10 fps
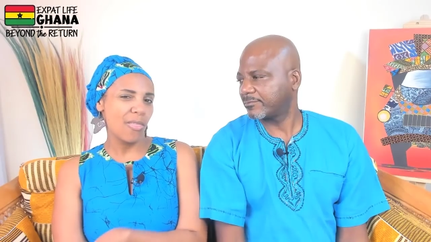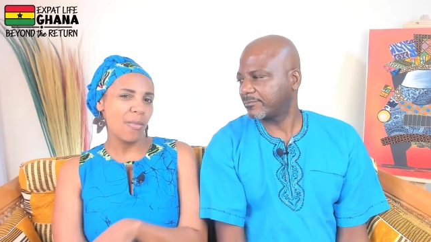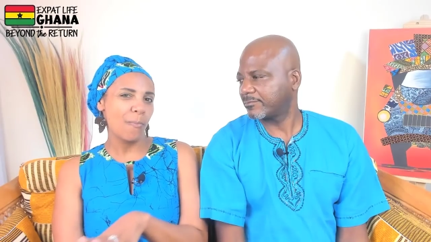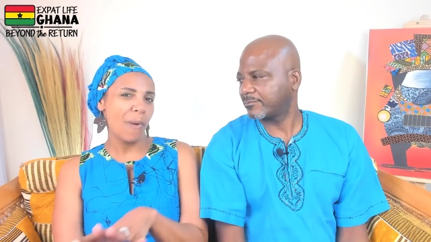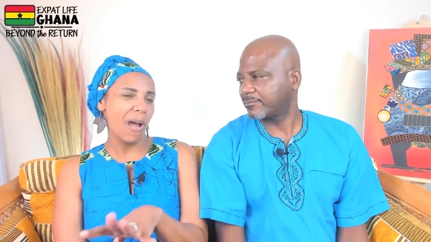
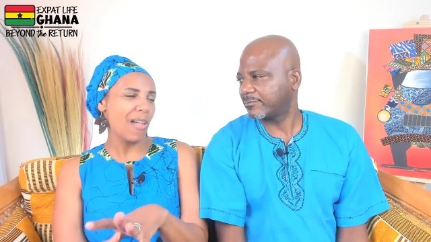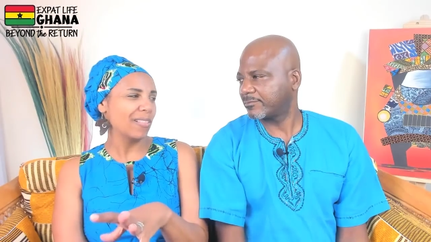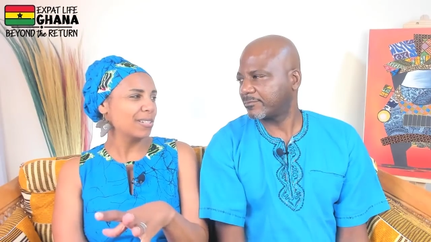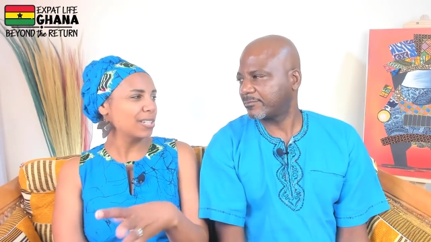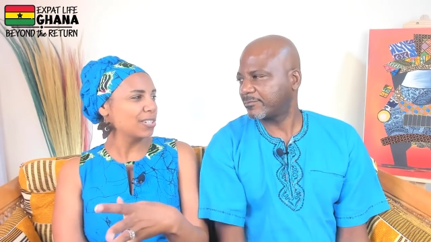
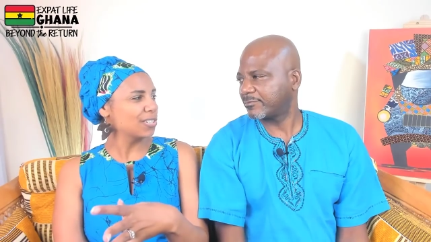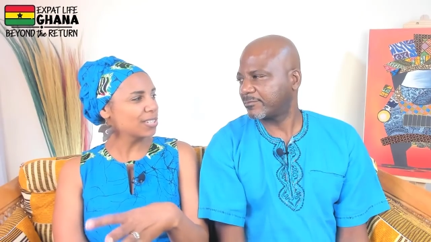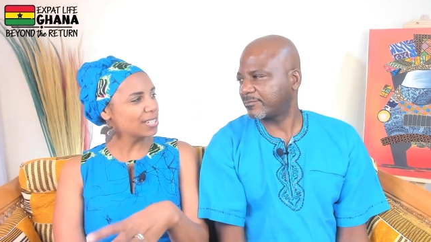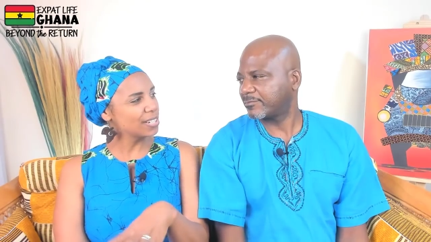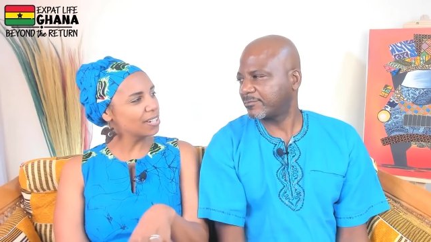Speaker 1: politicians here
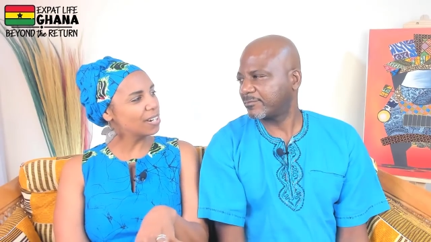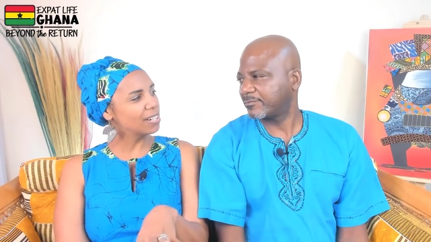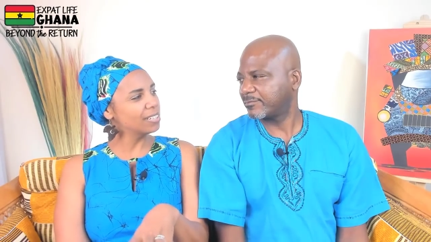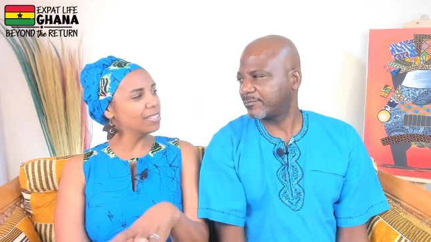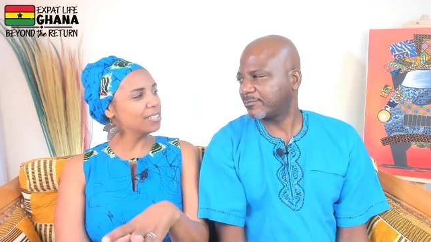are a
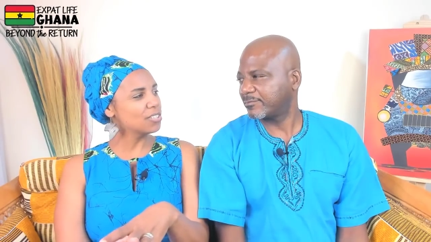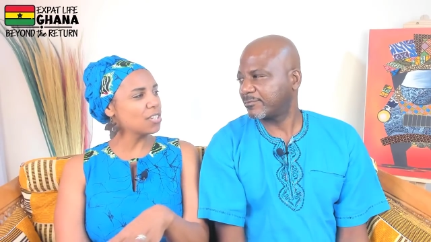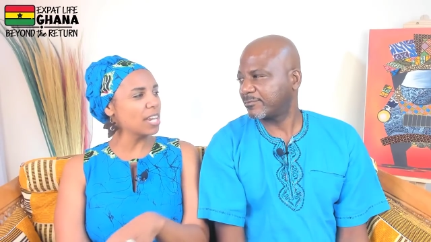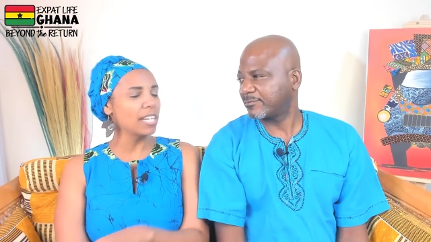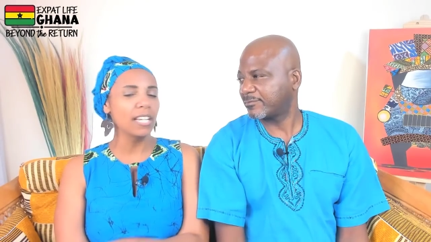little shady.
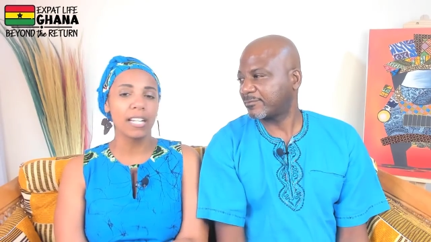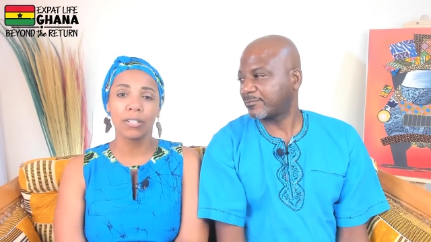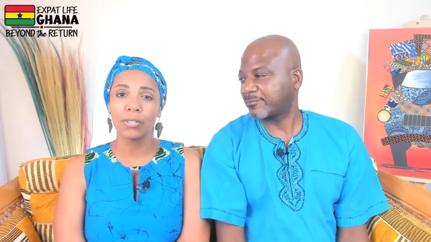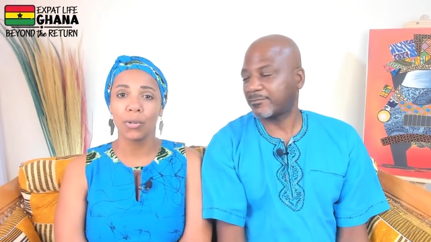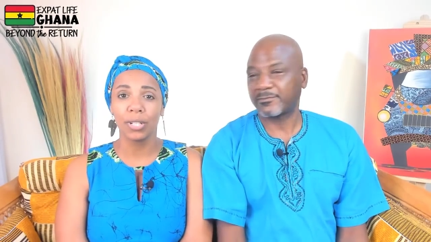I know Tony
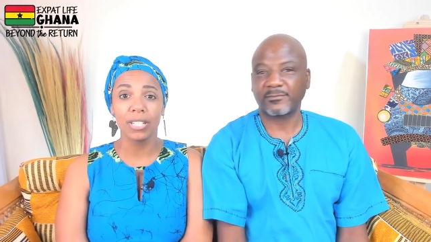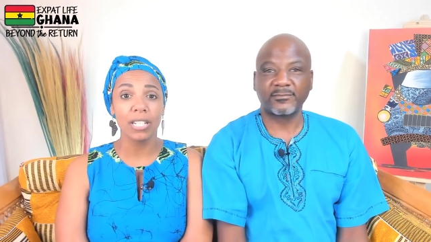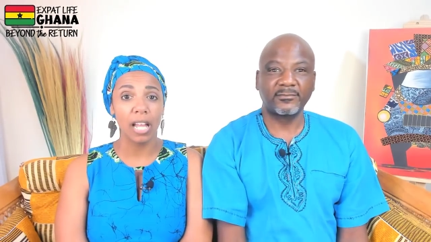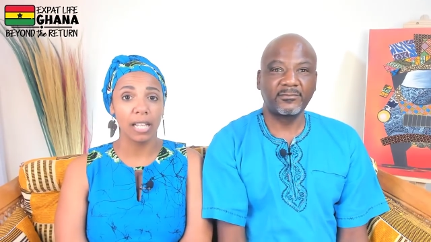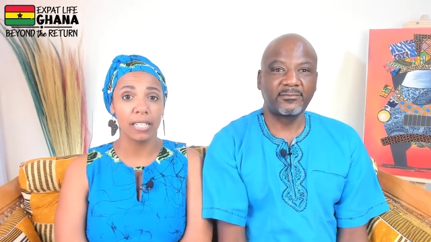does not like
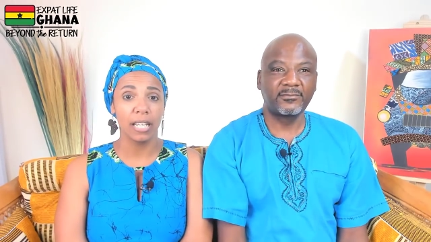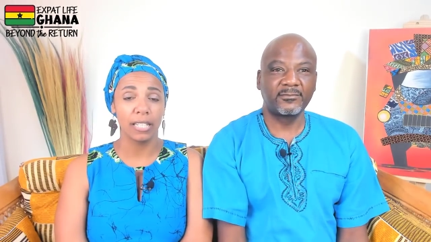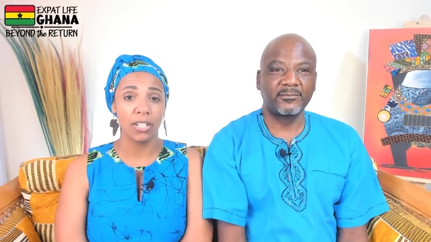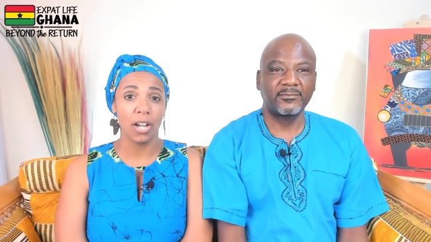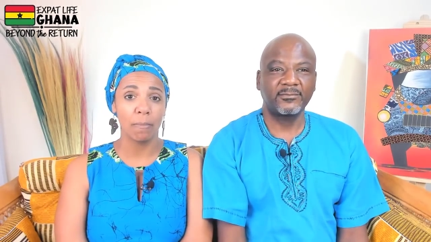to talk
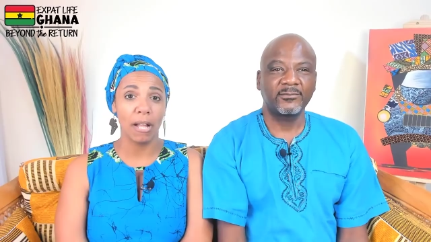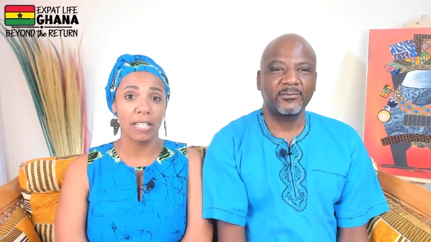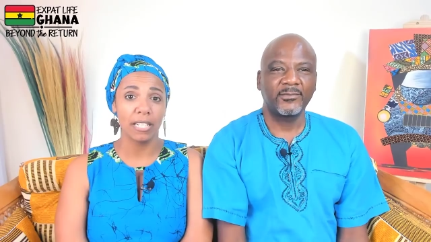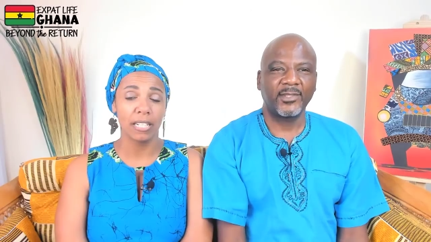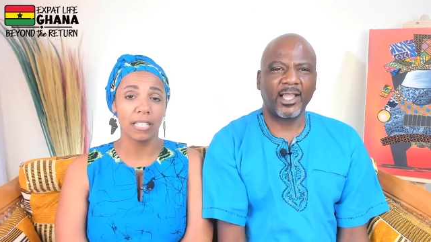politics
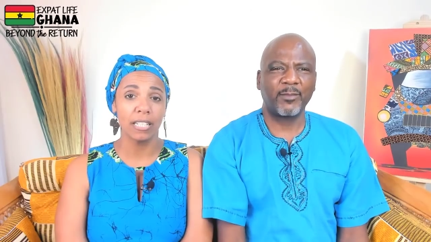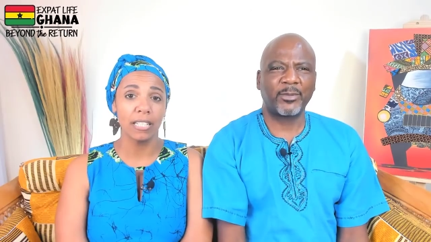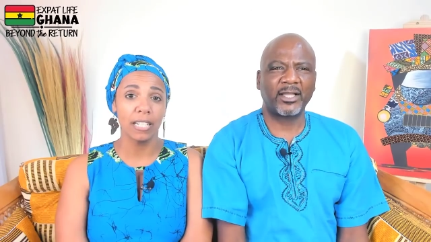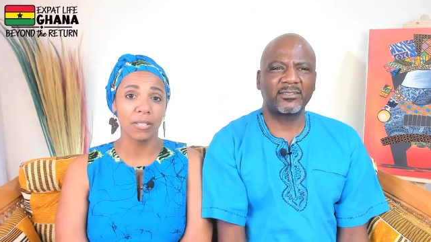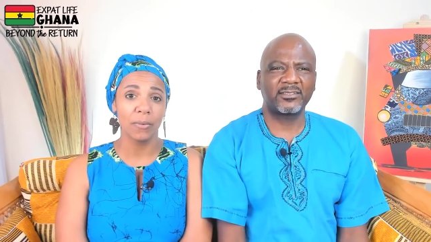because he doesn't
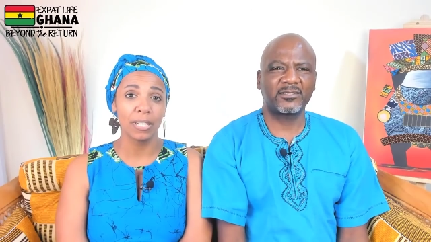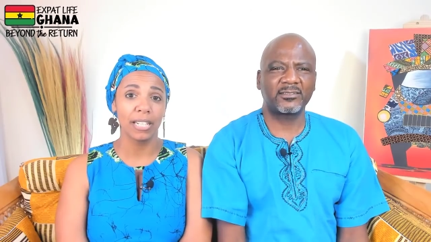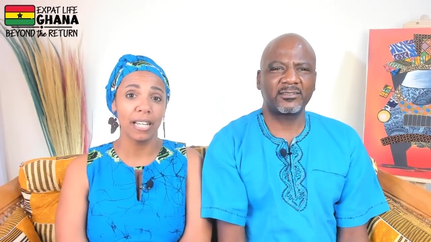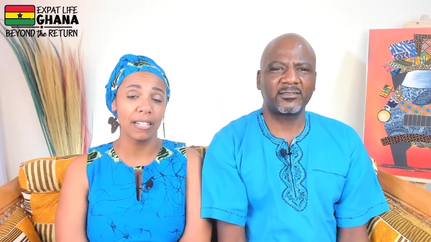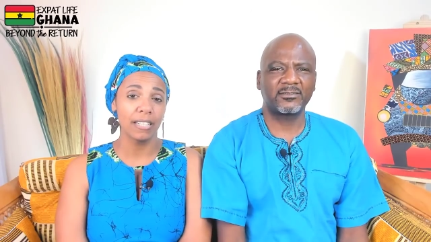want to get
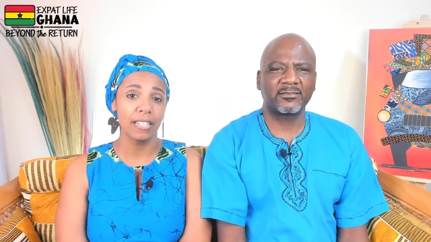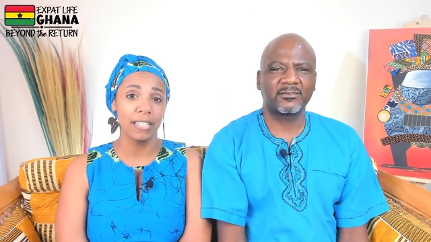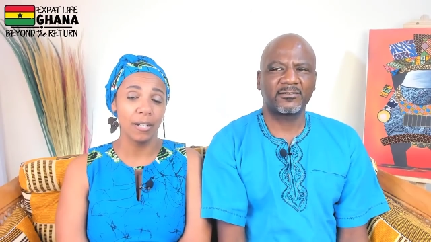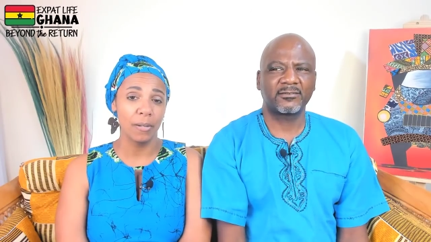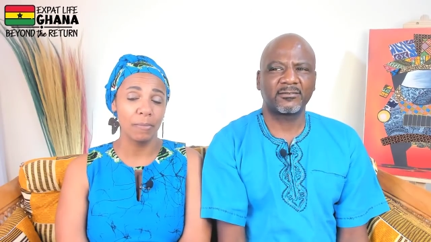um,
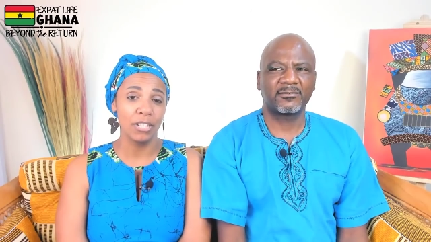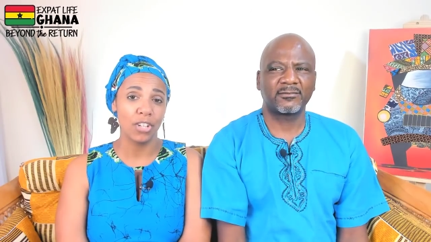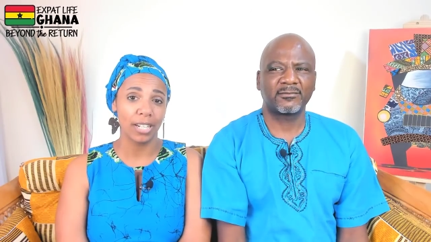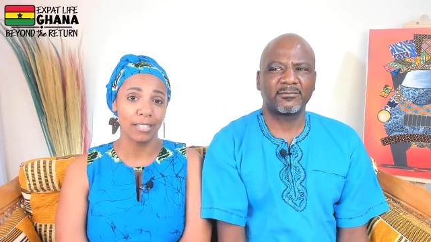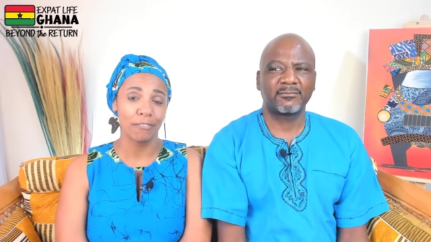ejected
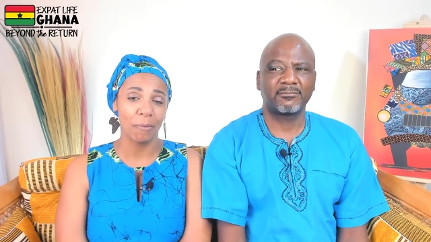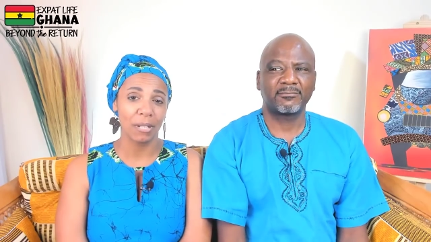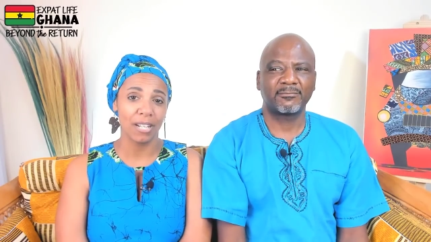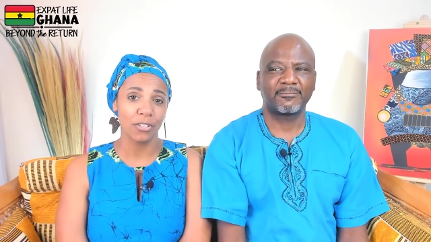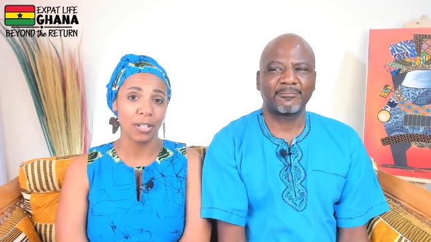from the
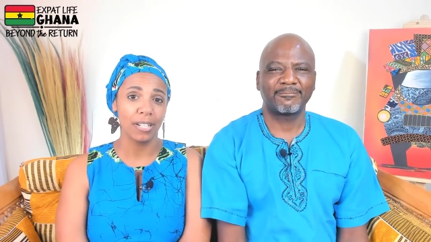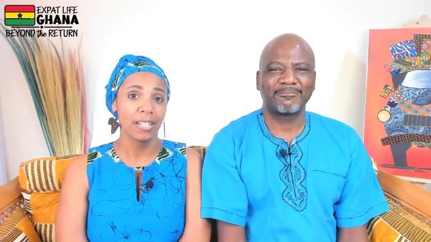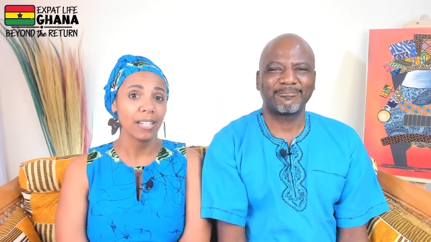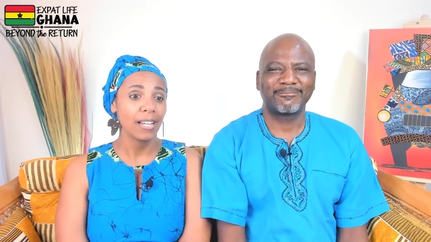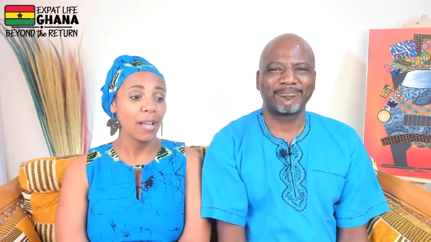country.
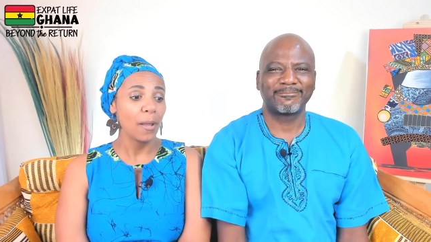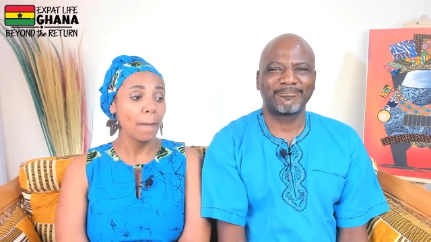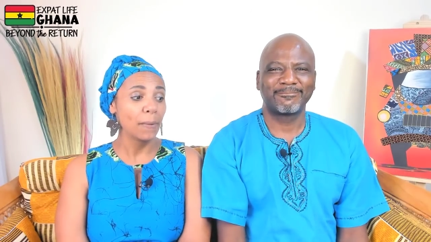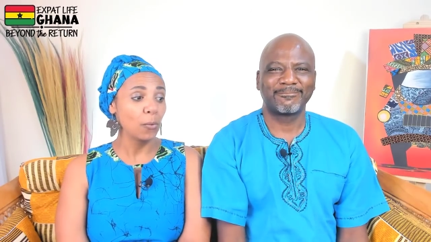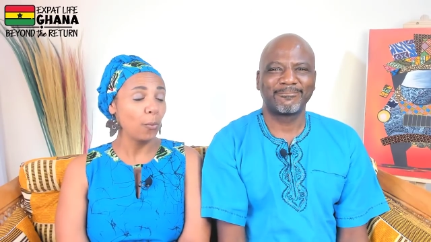But
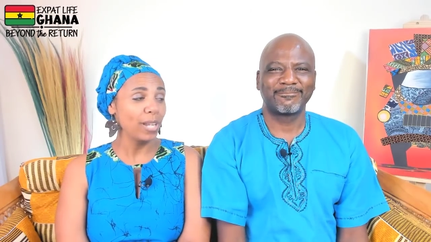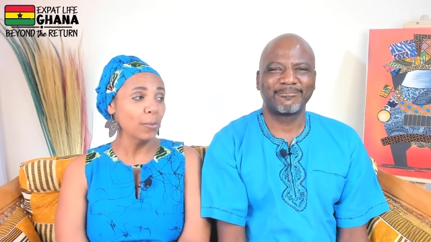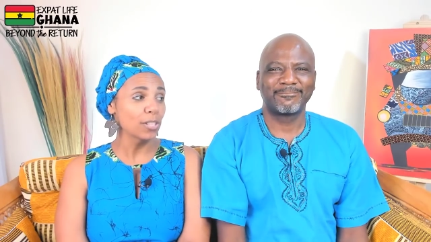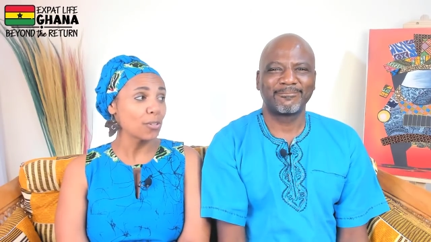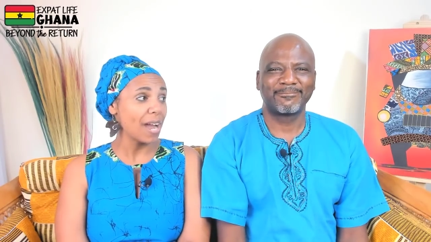we were
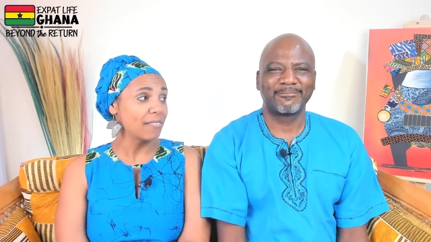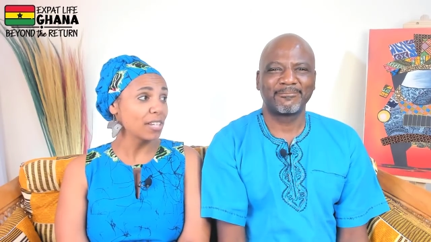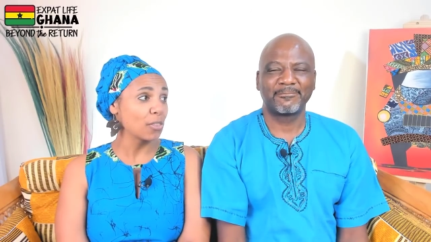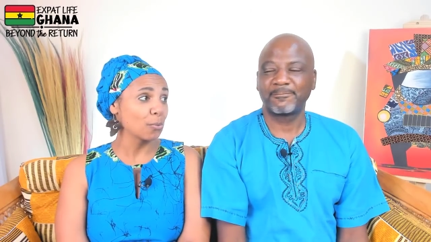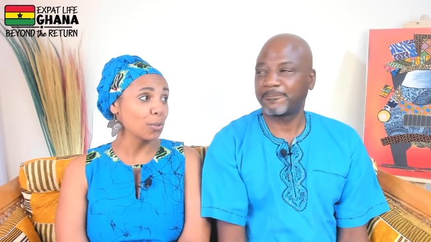driving
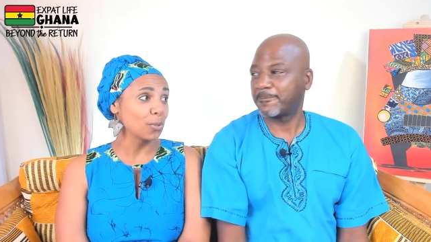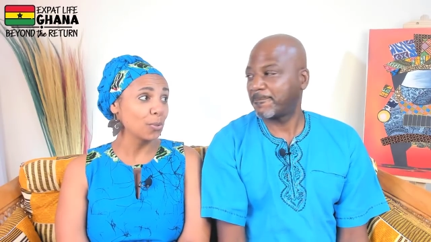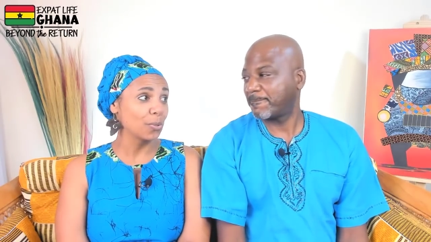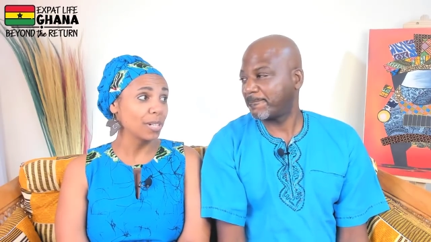through